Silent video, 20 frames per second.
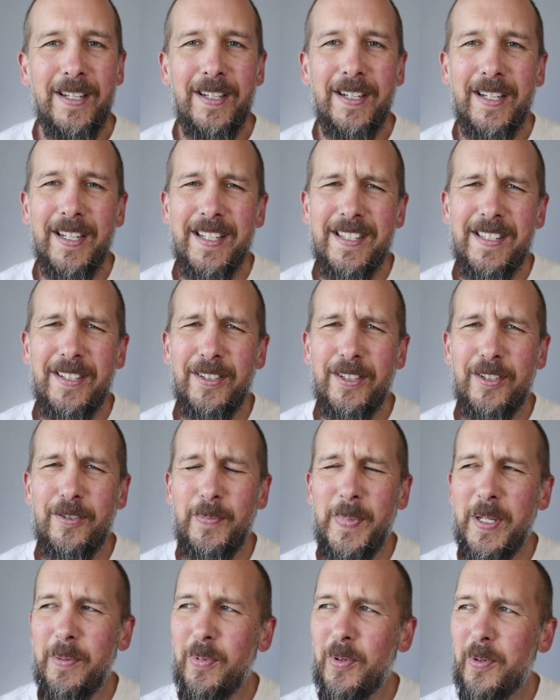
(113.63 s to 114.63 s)
I guess a lot of
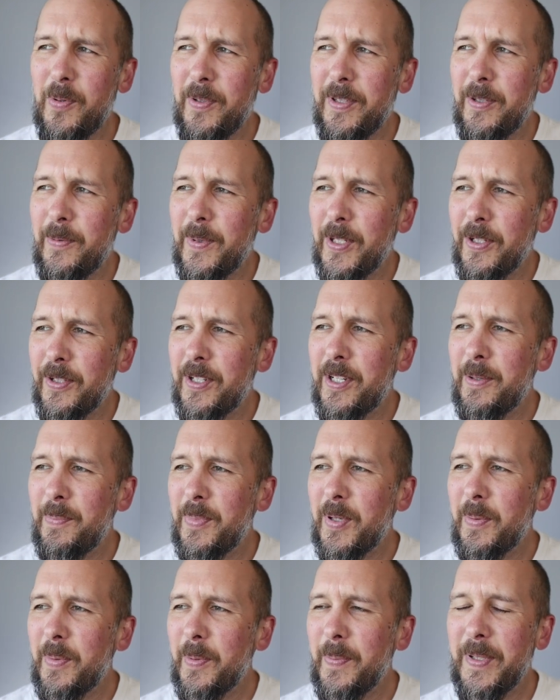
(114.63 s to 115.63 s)
people in the world can
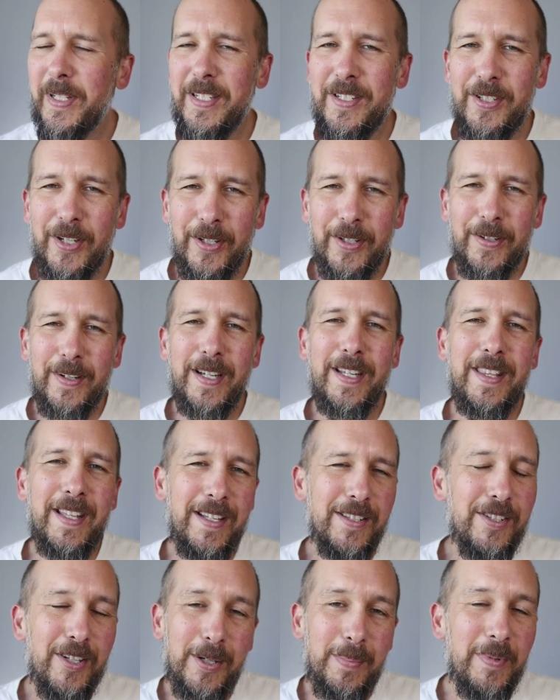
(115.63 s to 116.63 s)
probably tolerate
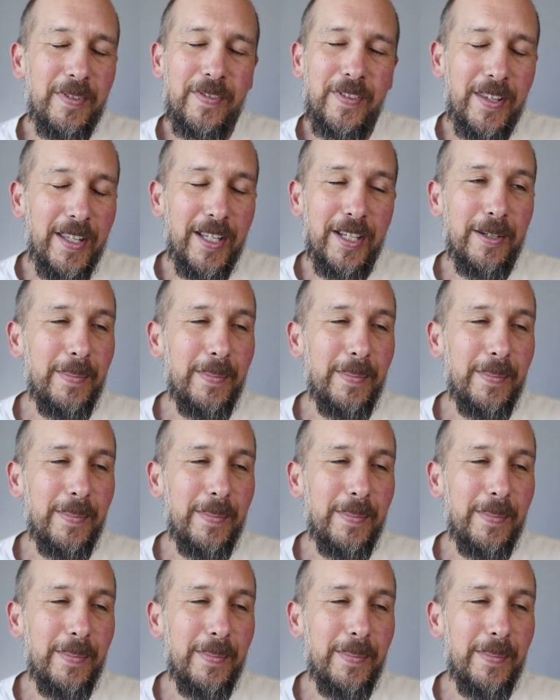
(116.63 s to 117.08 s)
that type of thing.